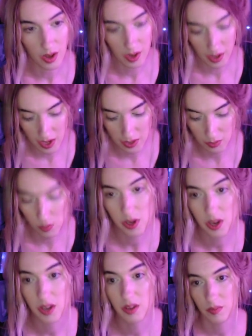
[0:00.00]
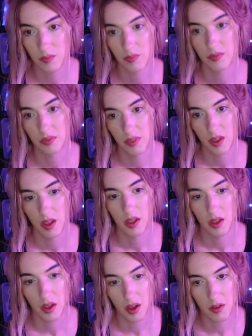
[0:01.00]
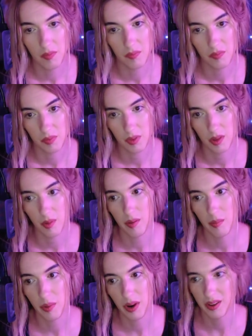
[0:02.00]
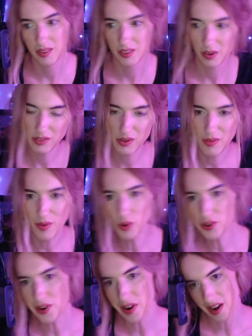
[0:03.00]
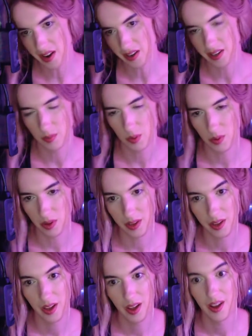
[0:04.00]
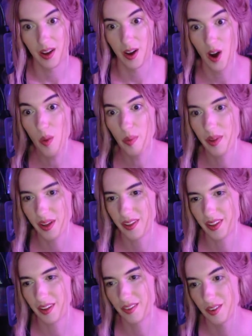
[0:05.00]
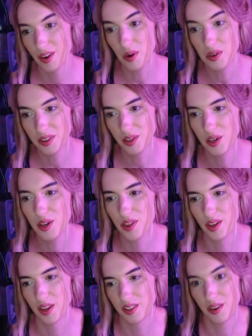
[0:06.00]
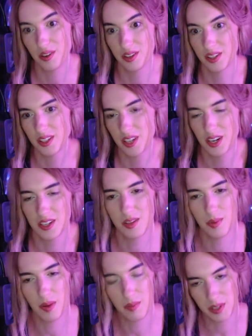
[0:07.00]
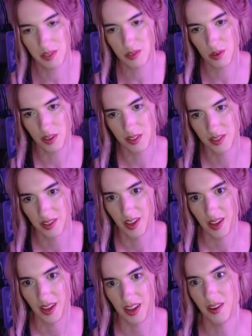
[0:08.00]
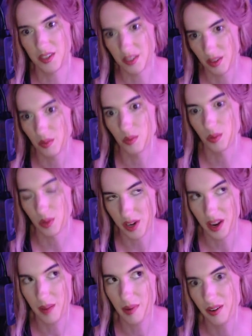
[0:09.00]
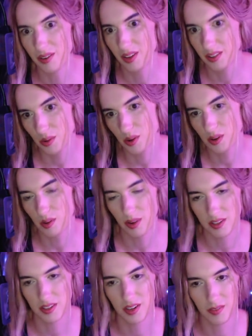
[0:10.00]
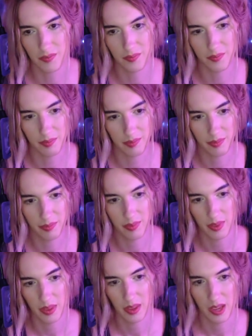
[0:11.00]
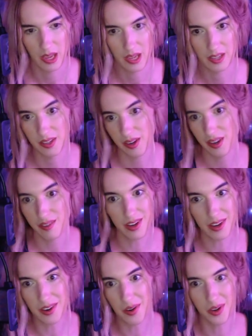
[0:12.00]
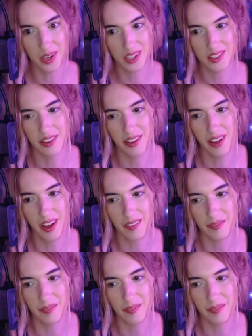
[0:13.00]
It's worrying. But I sort of alternate, I guess, between like hoping and like noticing the good things and noticing the change in the public discourse, and also worrying about historical precedent. So I've got no good answer to that.